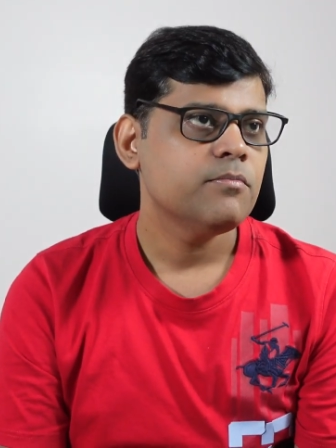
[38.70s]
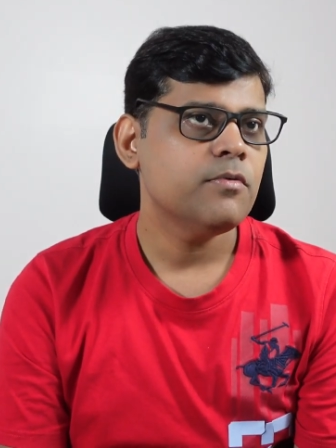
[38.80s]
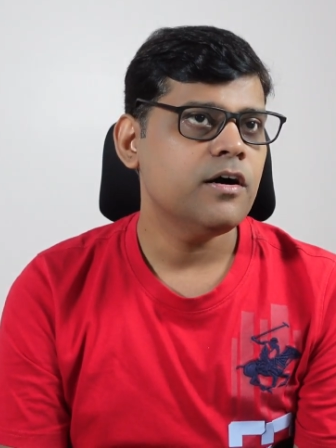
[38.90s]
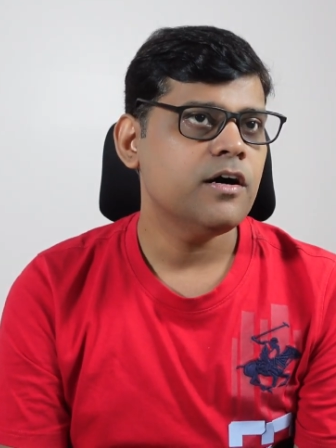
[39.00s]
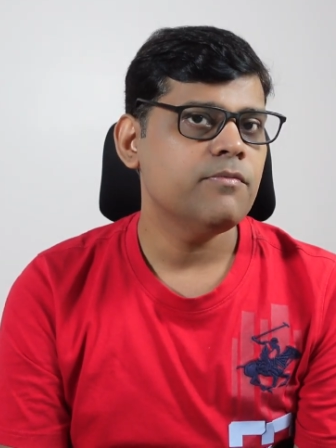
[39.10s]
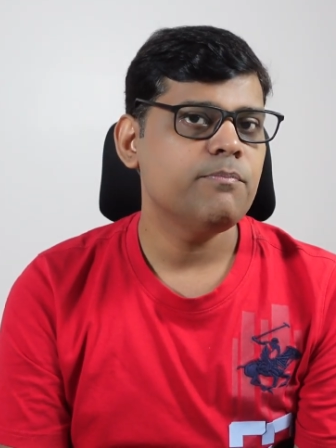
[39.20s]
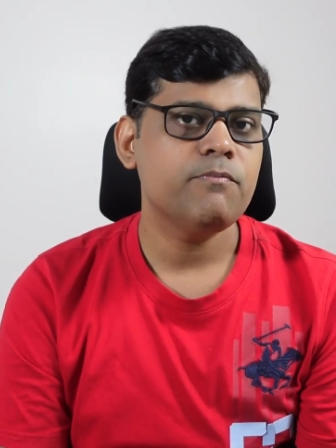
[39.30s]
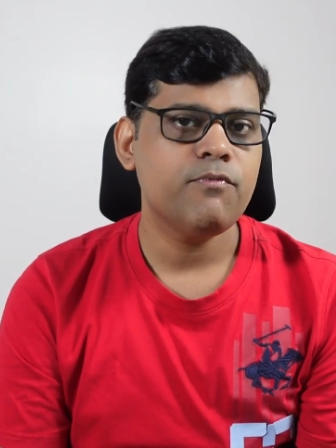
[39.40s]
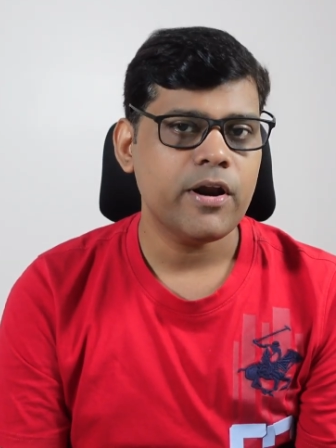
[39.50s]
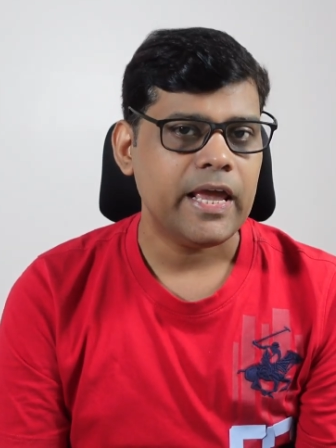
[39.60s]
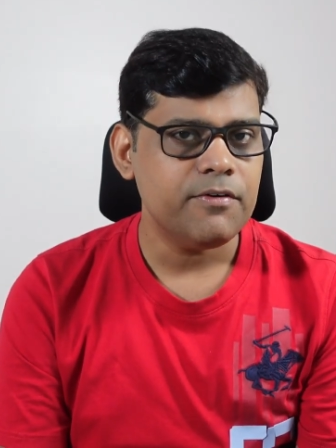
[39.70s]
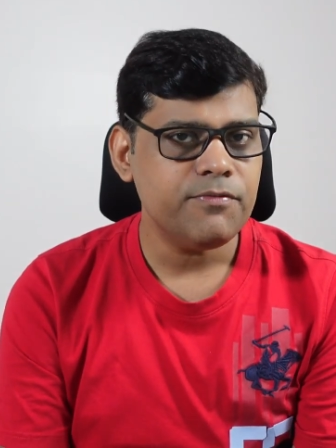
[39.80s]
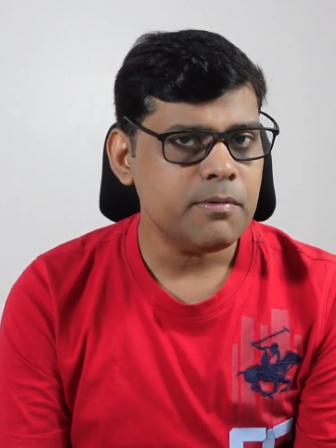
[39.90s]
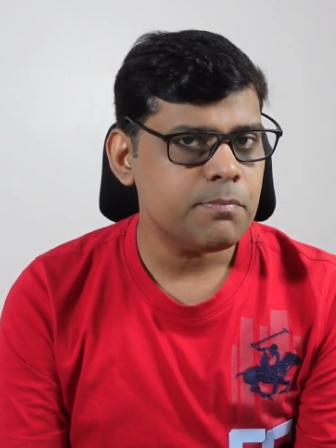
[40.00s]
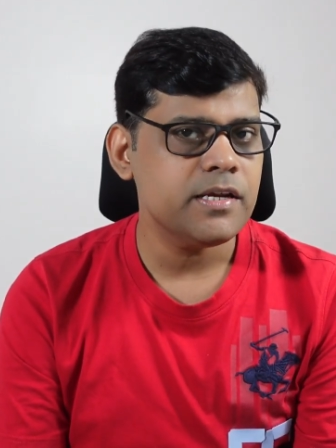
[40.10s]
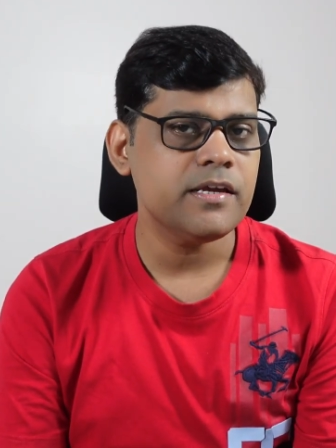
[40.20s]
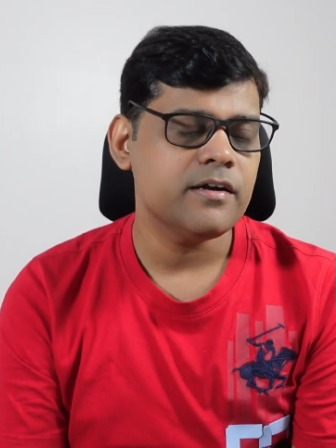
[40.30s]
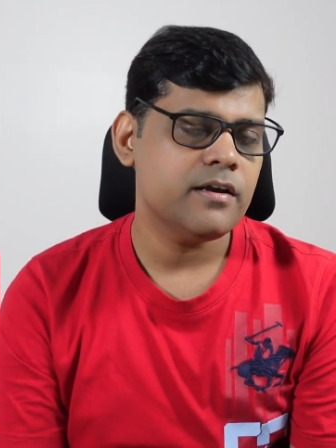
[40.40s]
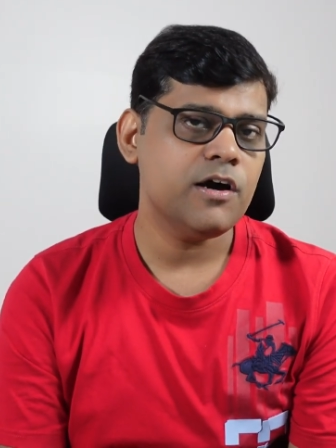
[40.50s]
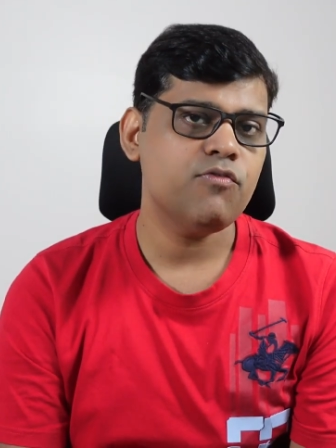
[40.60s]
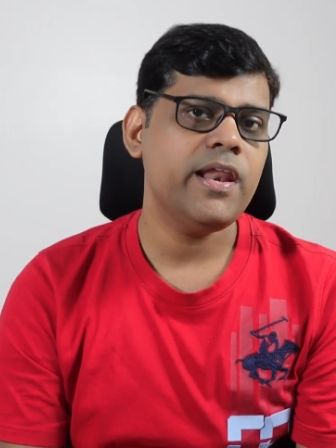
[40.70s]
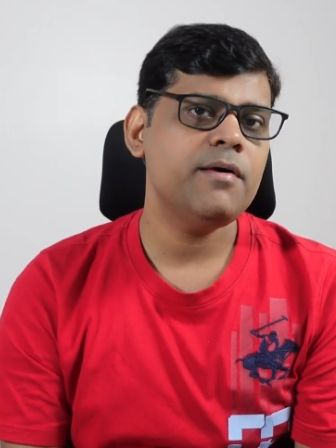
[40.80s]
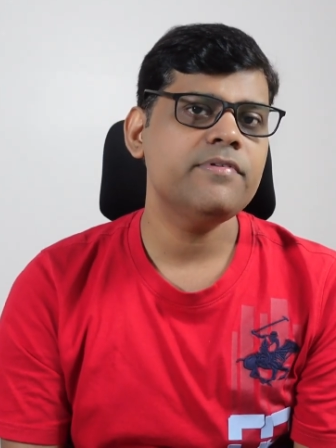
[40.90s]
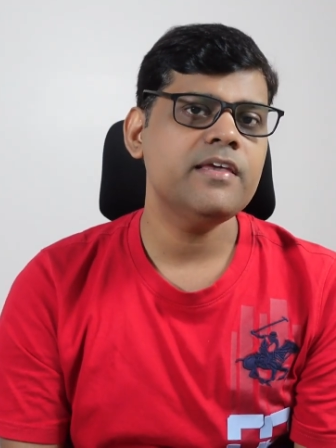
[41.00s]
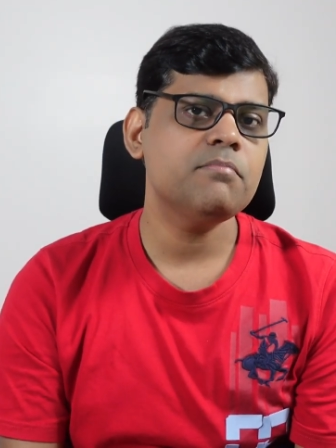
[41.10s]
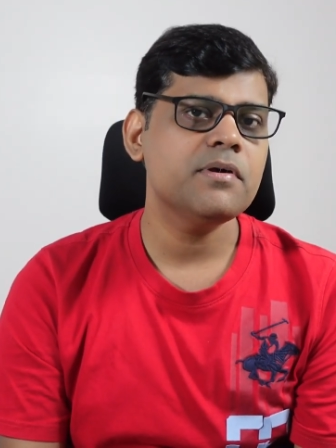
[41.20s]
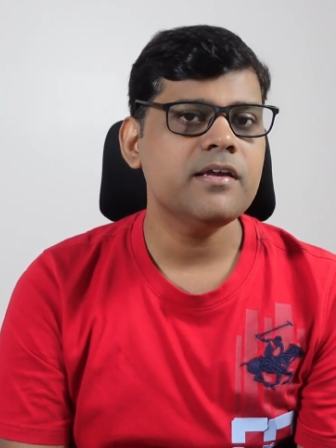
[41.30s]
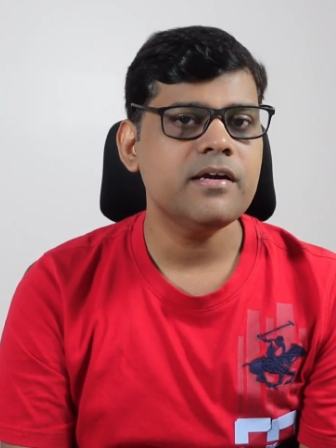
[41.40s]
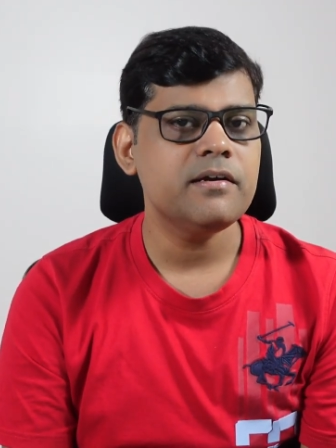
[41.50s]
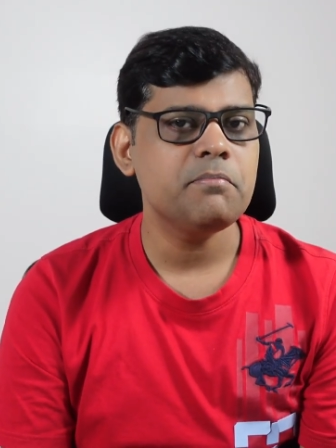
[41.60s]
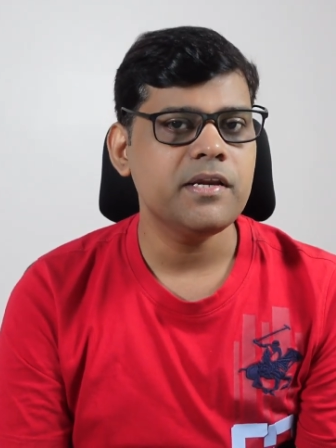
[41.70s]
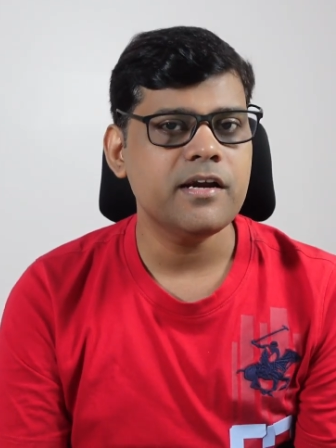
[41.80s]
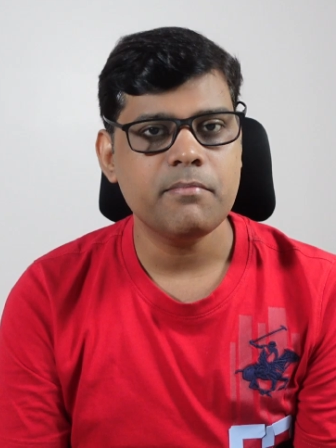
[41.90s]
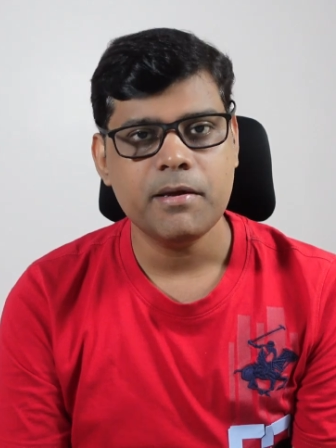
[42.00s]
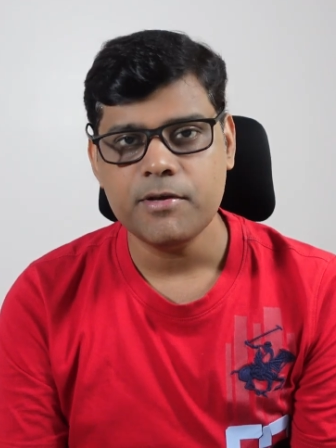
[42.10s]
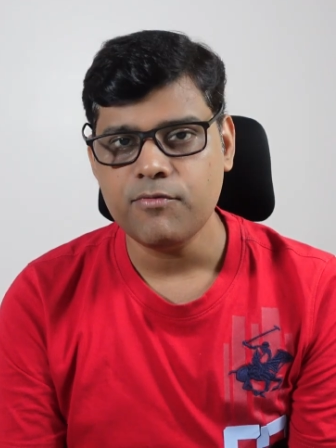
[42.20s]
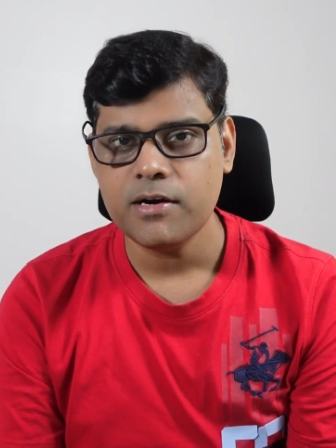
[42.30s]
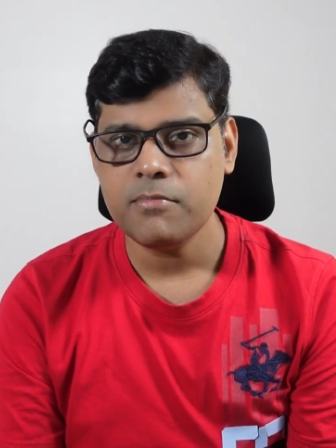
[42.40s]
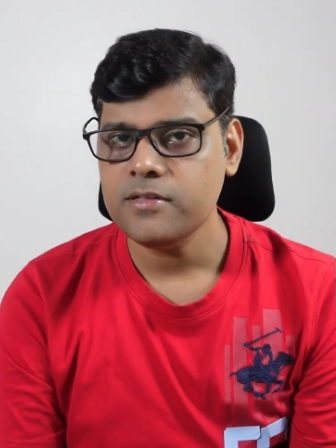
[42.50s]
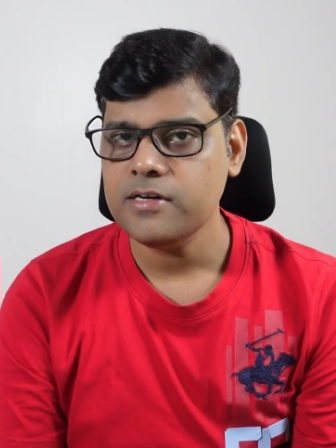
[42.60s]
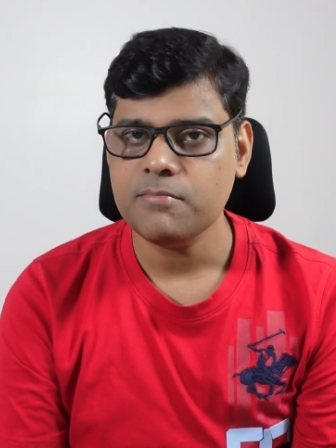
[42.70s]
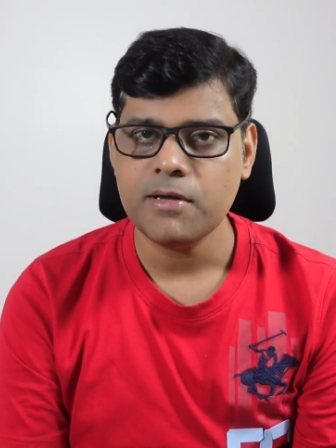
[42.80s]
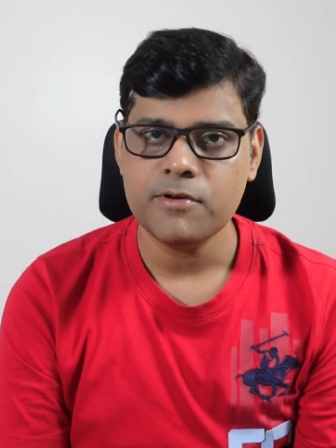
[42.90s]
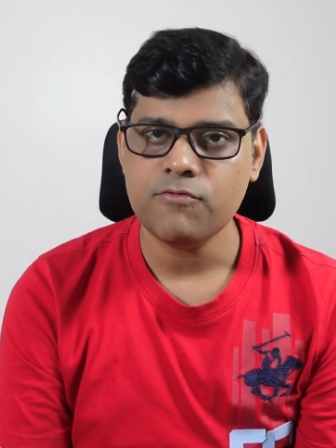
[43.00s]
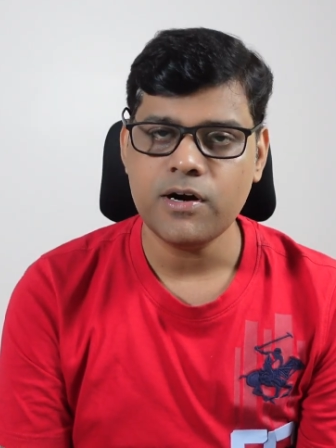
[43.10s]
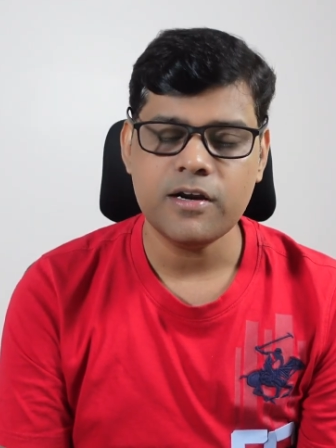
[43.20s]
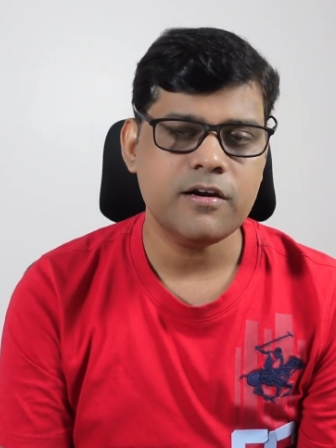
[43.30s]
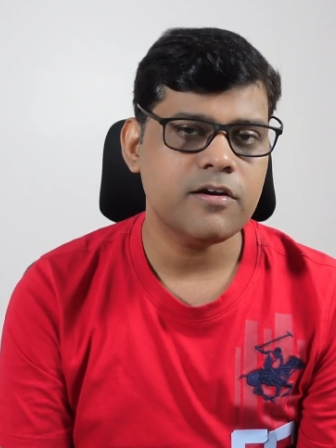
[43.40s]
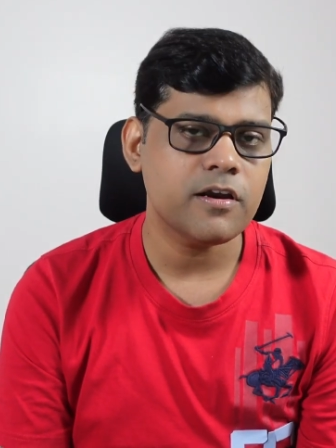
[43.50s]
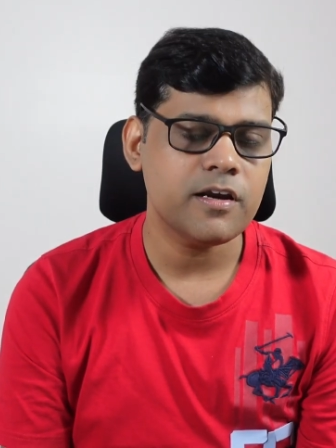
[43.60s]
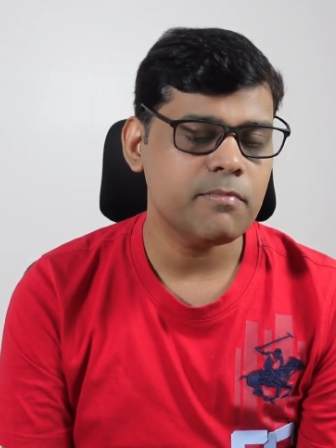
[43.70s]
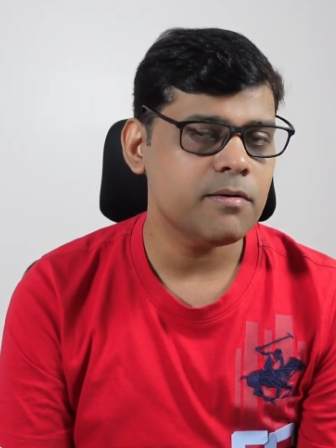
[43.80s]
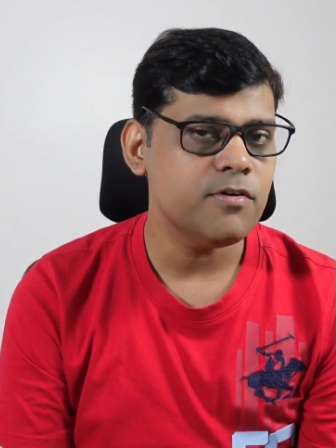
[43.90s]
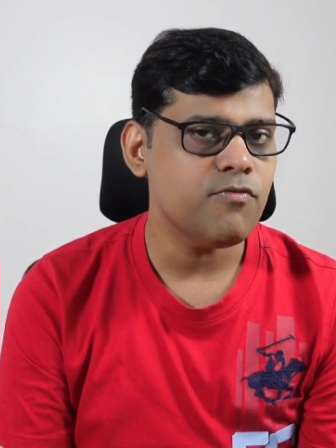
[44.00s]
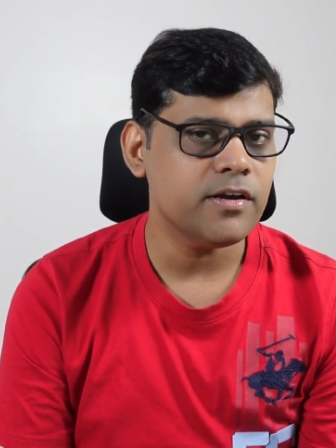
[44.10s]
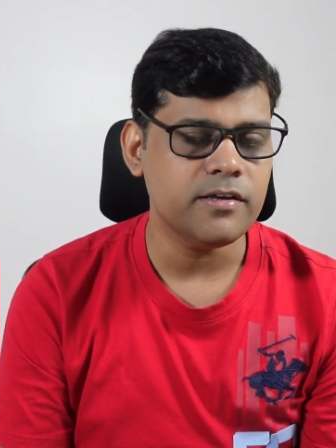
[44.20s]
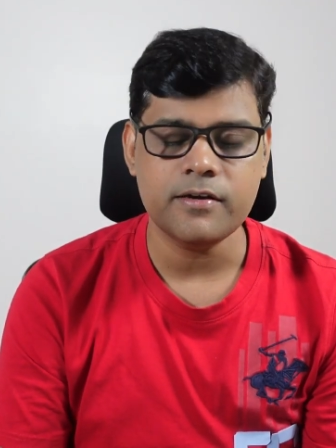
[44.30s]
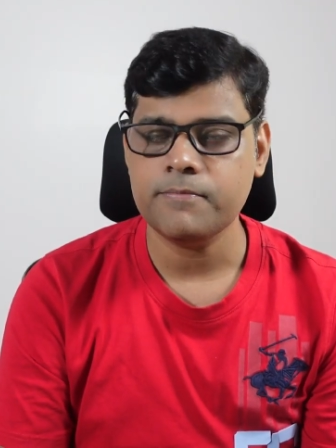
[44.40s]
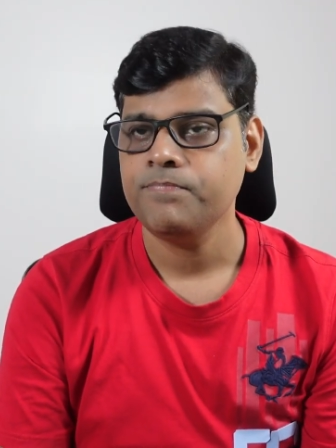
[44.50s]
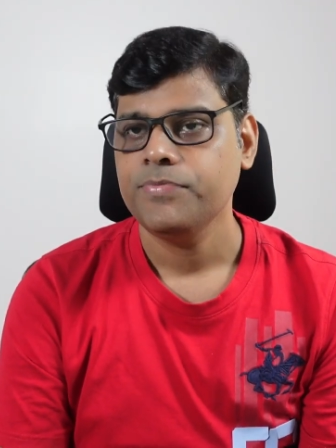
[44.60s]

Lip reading: For every period, now when I'm saying period may be 1 month, it may be quarter, or it may be 1 year.